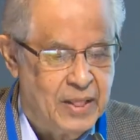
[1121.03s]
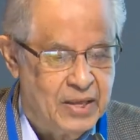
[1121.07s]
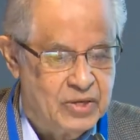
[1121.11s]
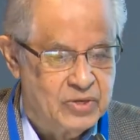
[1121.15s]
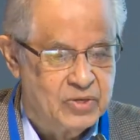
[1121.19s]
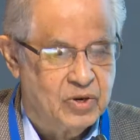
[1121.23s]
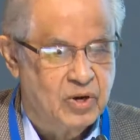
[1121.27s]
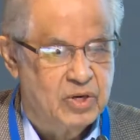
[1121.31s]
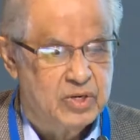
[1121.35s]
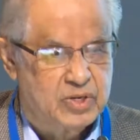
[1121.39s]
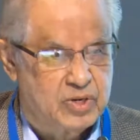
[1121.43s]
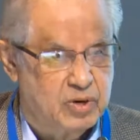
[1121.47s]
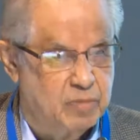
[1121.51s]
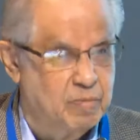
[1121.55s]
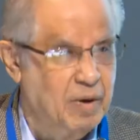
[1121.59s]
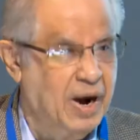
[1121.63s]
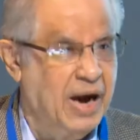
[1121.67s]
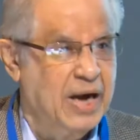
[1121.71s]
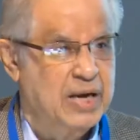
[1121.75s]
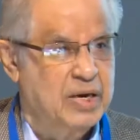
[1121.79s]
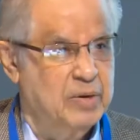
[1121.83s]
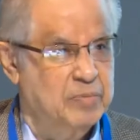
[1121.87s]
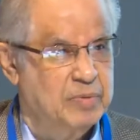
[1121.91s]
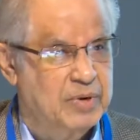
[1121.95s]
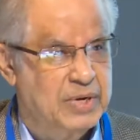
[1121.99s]
So it's
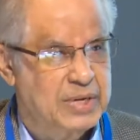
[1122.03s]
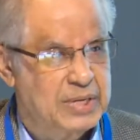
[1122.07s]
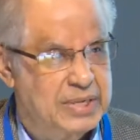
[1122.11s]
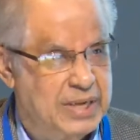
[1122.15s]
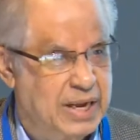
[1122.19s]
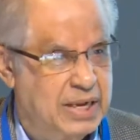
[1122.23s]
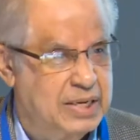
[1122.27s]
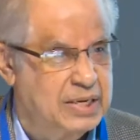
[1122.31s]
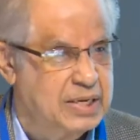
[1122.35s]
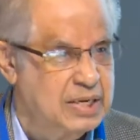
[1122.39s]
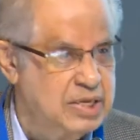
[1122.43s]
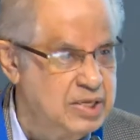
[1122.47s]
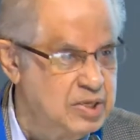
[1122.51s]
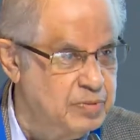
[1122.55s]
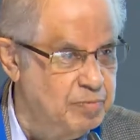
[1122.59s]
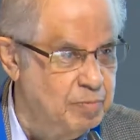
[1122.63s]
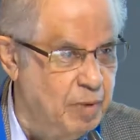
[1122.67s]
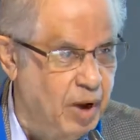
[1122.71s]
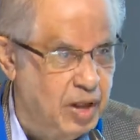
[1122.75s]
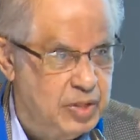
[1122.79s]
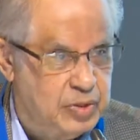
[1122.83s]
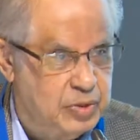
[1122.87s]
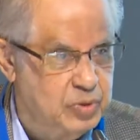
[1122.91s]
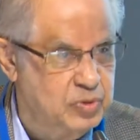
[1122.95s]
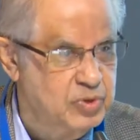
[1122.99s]
remarkable that this
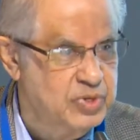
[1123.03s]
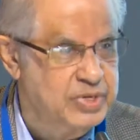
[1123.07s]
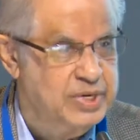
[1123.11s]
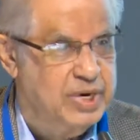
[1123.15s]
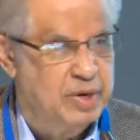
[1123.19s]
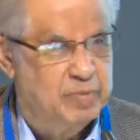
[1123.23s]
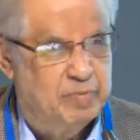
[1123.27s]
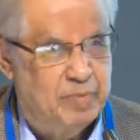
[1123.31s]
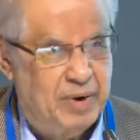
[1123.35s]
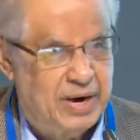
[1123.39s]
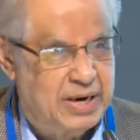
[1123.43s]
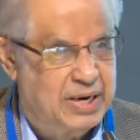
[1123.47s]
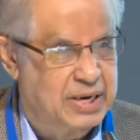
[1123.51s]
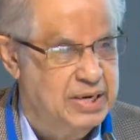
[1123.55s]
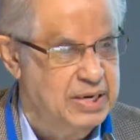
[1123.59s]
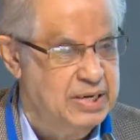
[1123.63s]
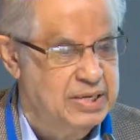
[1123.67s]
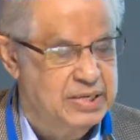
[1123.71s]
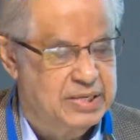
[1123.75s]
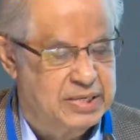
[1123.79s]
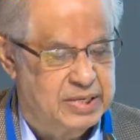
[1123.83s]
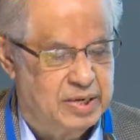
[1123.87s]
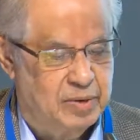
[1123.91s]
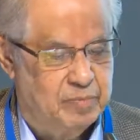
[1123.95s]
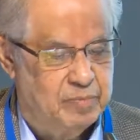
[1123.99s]
Malthusian
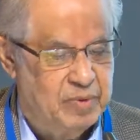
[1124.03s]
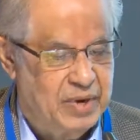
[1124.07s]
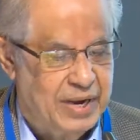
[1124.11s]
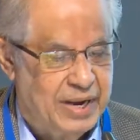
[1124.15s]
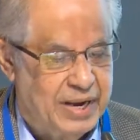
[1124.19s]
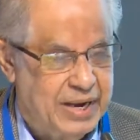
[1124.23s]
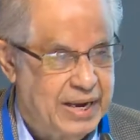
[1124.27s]
mechanism